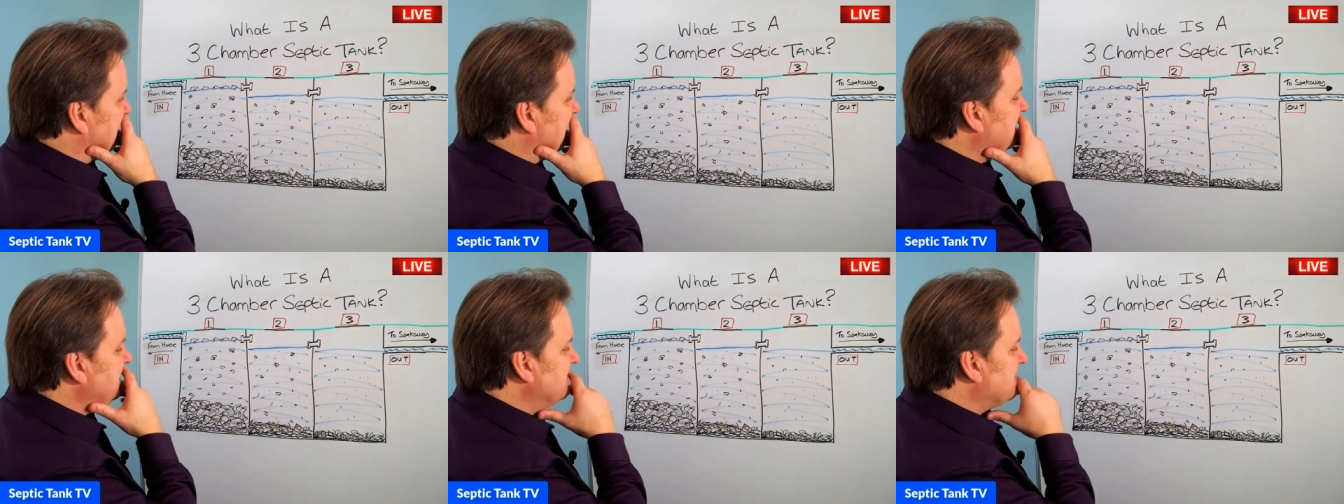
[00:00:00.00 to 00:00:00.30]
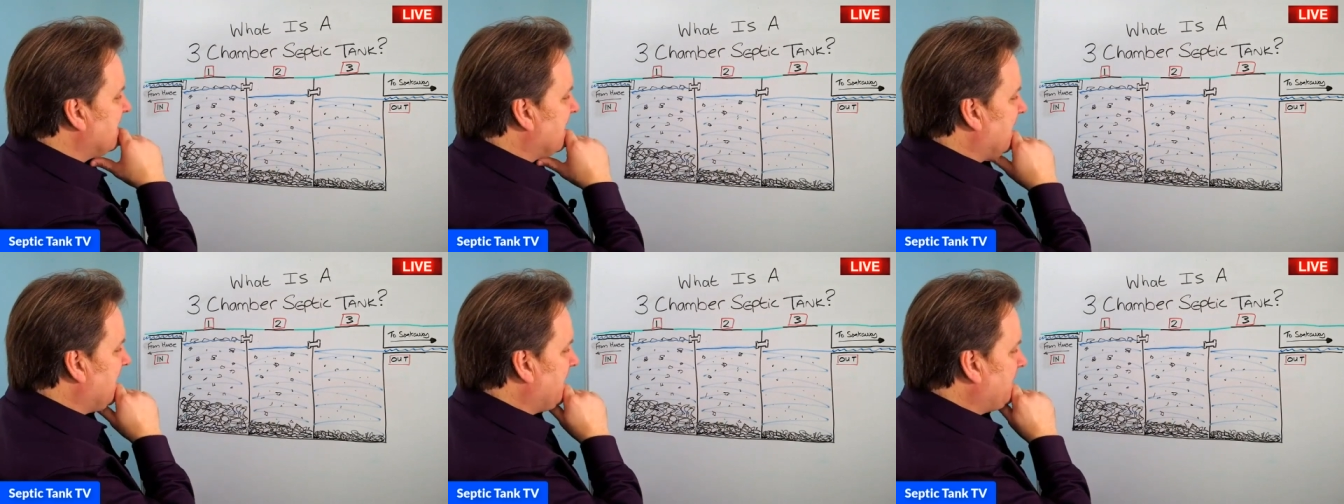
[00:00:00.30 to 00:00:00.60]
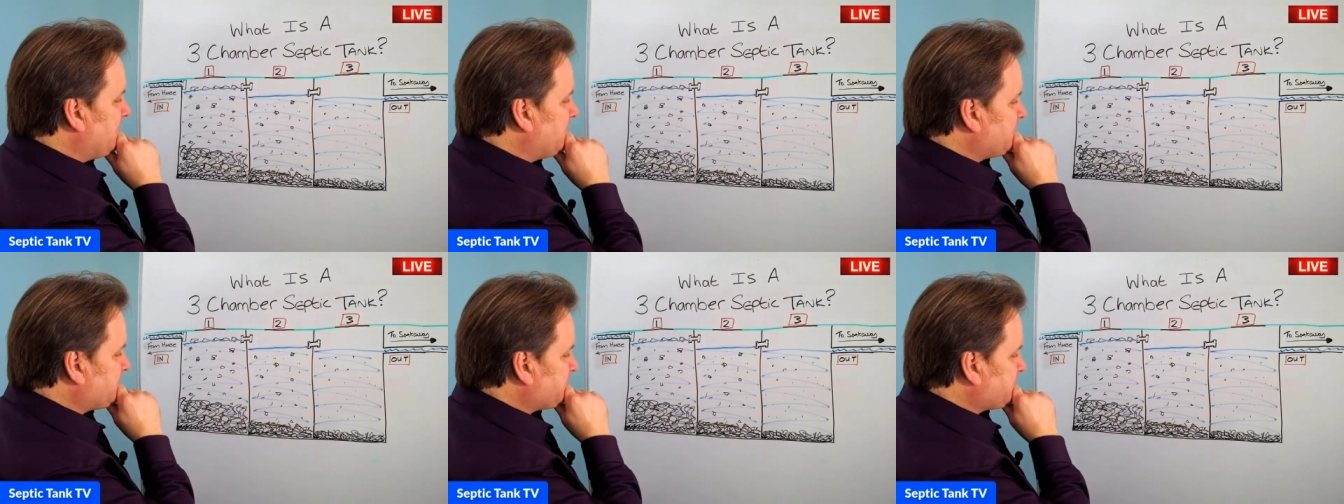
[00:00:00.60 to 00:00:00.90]
in
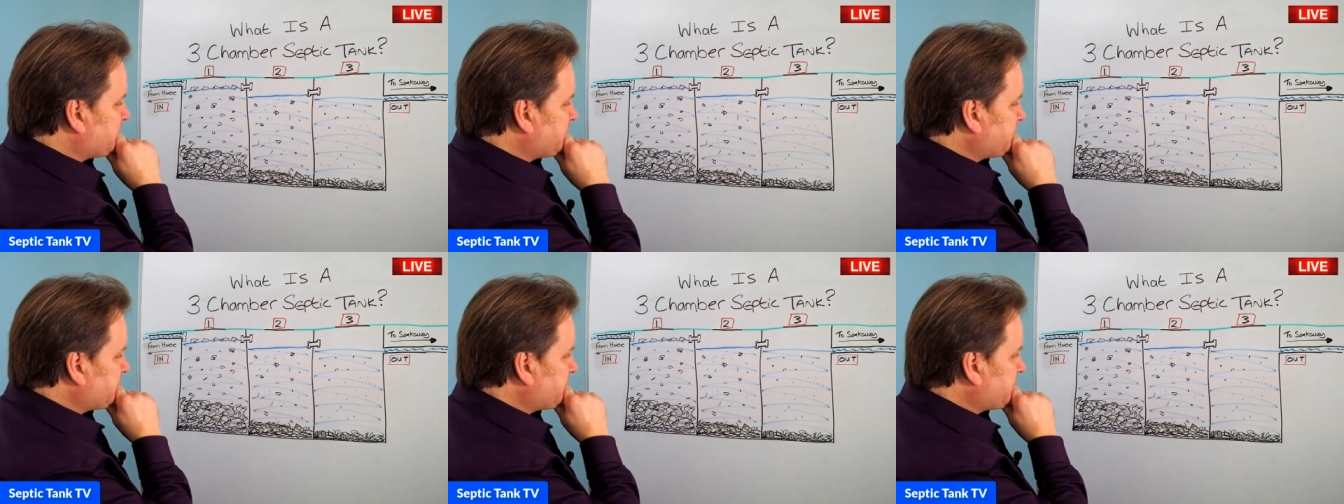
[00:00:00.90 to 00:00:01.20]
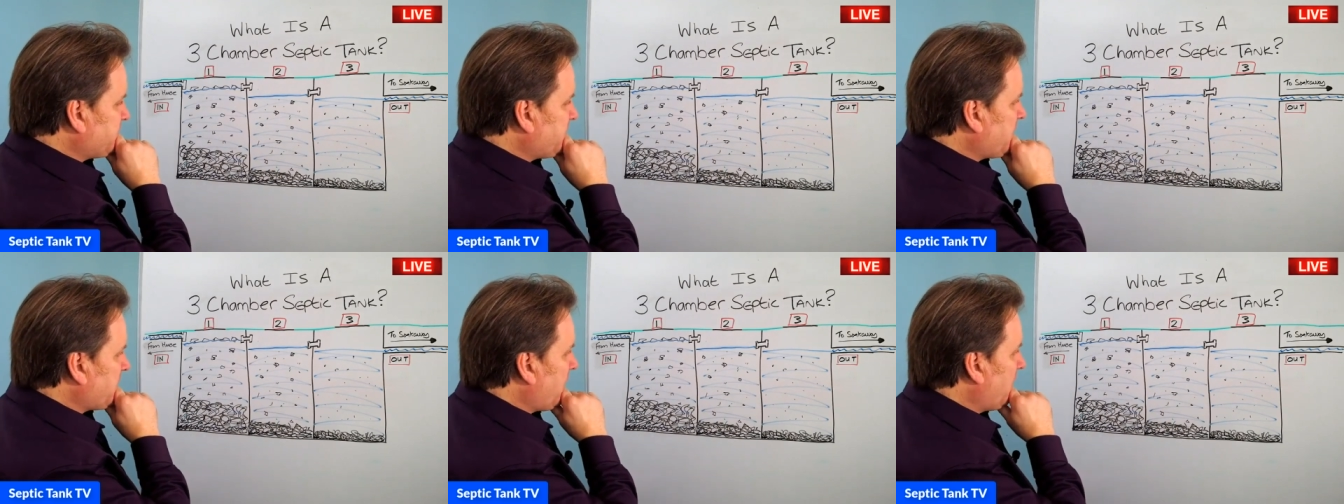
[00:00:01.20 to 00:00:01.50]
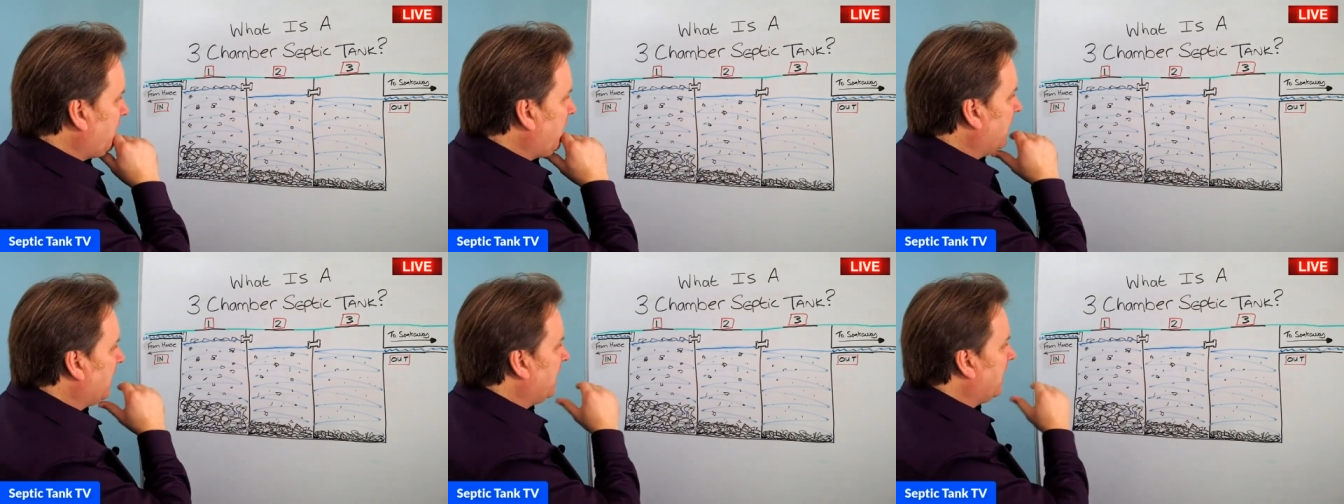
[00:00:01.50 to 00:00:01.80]
there,
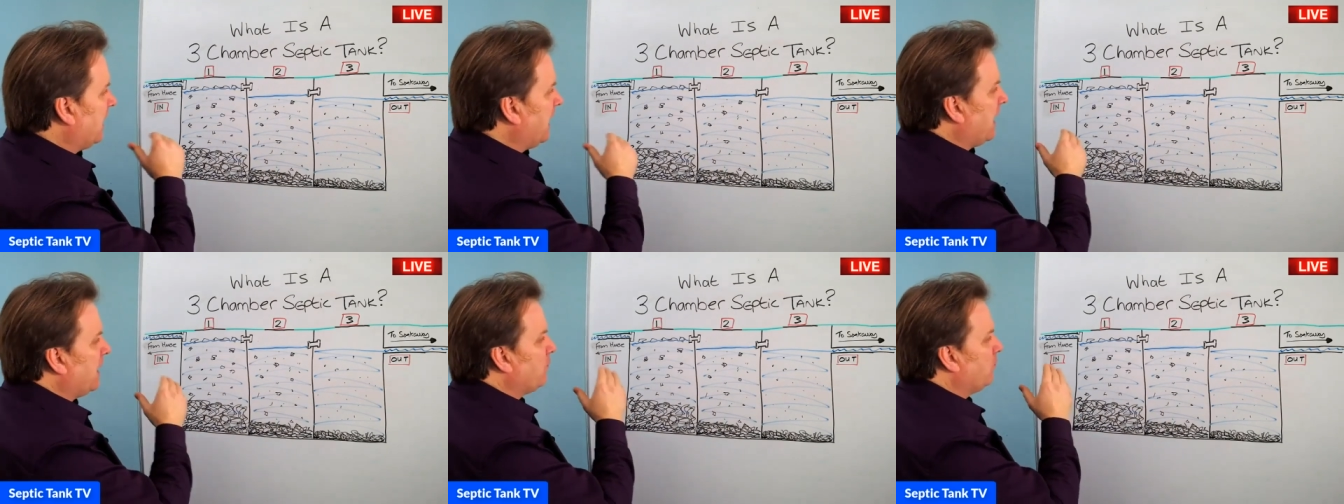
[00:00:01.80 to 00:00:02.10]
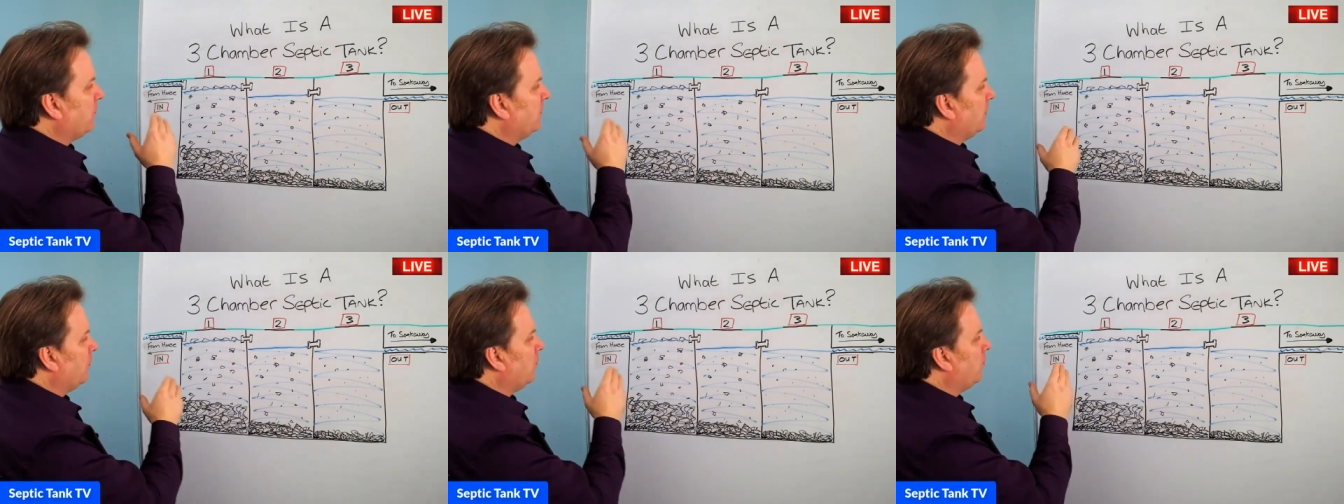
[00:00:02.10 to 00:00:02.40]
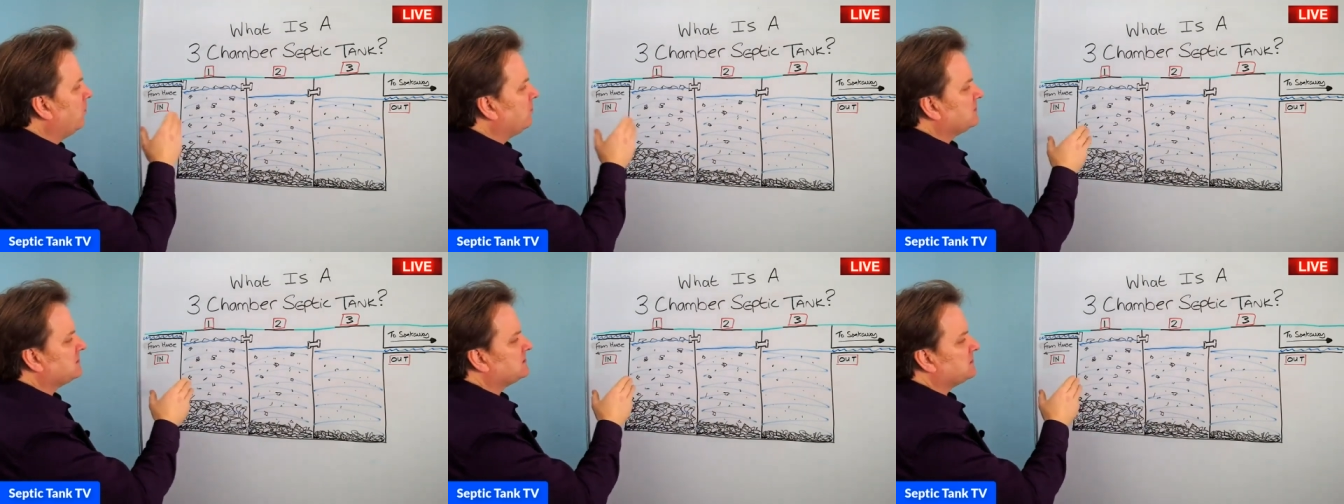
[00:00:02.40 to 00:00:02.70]
right, it will
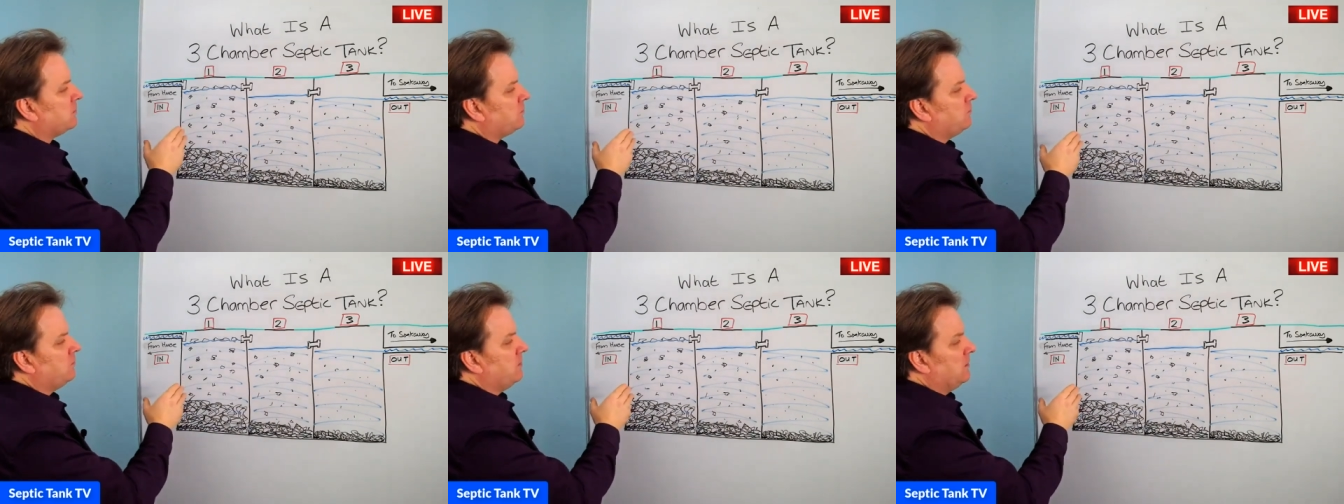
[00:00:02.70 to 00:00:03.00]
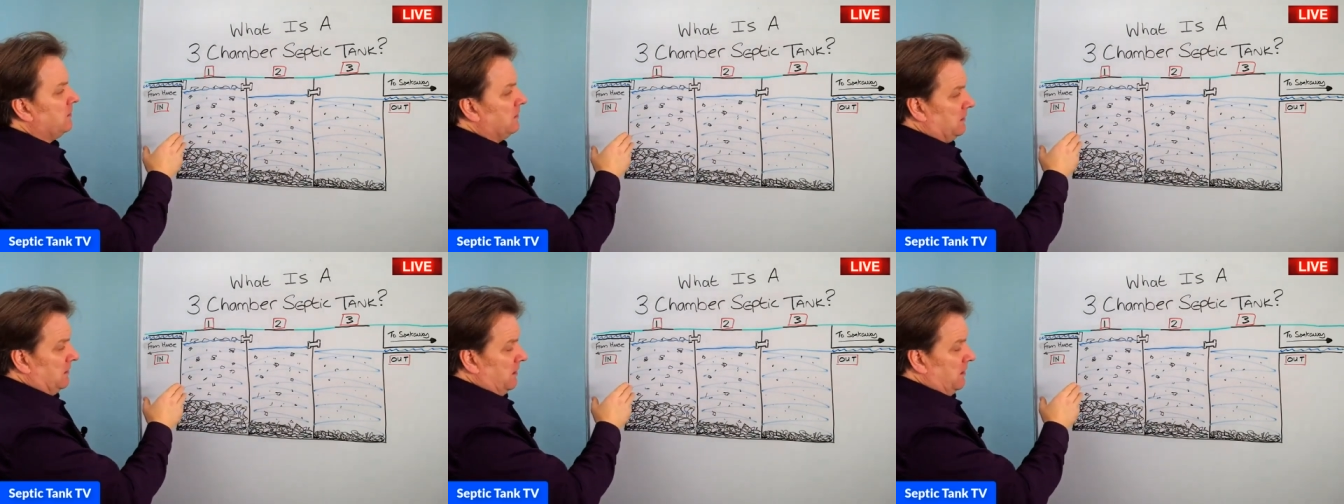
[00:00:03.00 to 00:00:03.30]
also